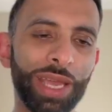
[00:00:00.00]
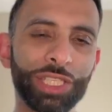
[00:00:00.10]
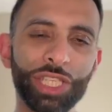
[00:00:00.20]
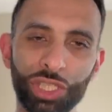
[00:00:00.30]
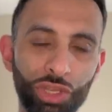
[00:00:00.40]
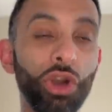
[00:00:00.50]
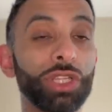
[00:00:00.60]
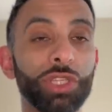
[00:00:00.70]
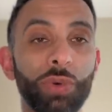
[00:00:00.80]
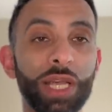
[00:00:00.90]
it's just
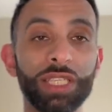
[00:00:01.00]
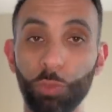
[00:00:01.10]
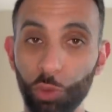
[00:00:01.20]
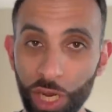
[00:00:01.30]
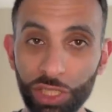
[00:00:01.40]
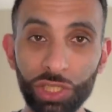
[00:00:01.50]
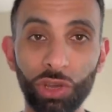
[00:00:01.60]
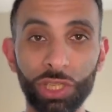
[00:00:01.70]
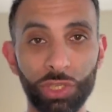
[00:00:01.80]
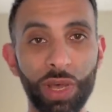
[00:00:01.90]
got to us. The pressure's
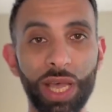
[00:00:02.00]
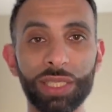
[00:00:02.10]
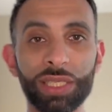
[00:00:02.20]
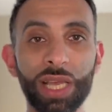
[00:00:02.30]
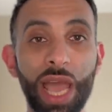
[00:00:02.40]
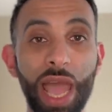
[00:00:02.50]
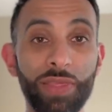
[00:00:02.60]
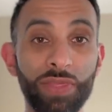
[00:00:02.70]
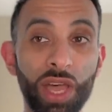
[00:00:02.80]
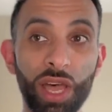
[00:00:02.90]
got to us,
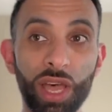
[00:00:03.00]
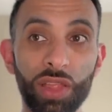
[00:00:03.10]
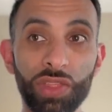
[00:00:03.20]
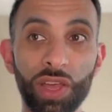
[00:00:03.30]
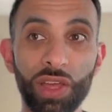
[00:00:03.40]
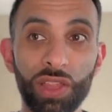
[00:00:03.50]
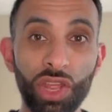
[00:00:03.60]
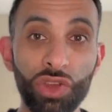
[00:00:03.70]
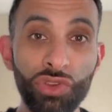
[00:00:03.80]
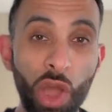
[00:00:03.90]
and the the
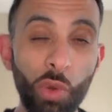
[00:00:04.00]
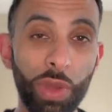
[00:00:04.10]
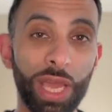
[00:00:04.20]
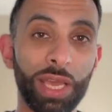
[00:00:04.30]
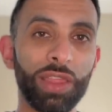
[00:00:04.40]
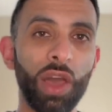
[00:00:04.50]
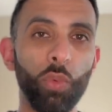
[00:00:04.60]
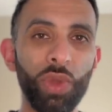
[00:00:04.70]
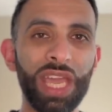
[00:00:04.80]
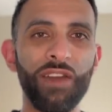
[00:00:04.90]
the knowing
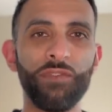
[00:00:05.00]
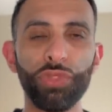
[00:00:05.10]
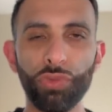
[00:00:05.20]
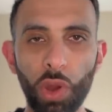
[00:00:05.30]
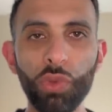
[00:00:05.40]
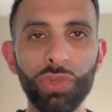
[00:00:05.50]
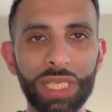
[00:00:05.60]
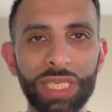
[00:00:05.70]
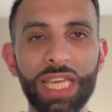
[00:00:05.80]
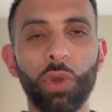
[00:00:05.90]
that we have thrown
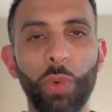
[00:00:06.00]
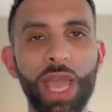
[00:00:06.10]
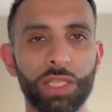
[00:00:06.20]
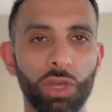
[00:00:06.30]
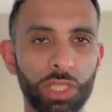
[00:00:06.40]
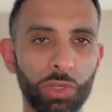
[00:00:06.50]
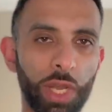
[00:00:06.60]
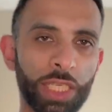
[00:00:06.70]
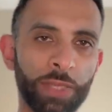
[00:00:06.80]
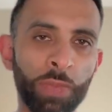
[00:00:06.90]
this league away has got
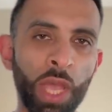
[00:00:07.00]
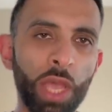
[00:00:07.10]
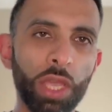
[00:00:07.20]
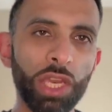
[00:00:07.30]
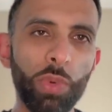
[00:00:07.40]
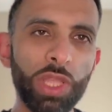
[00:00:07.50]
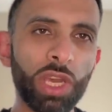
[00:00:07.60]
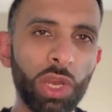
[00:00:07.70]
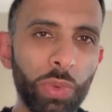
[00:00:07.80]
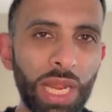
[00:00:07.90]
to us. You know, when
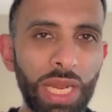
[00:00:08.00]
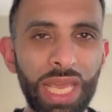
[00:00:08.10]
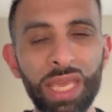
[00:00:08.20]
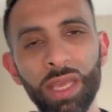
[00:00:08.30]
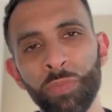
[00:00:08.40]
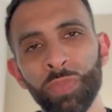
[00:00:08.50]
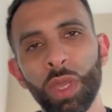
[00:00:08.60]
you're going to win a league,